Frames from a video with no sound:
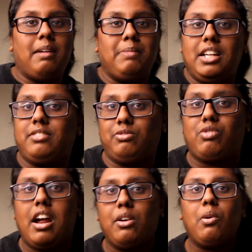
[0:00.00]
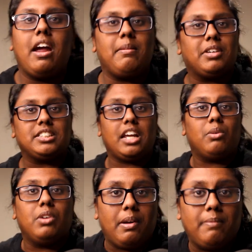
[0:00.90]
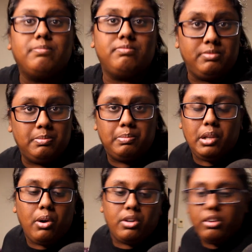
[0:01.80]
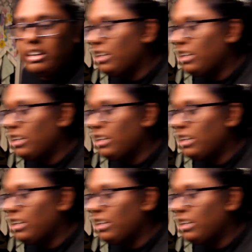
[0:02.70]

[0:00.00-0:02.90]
Let me run away, because I don't want to blow your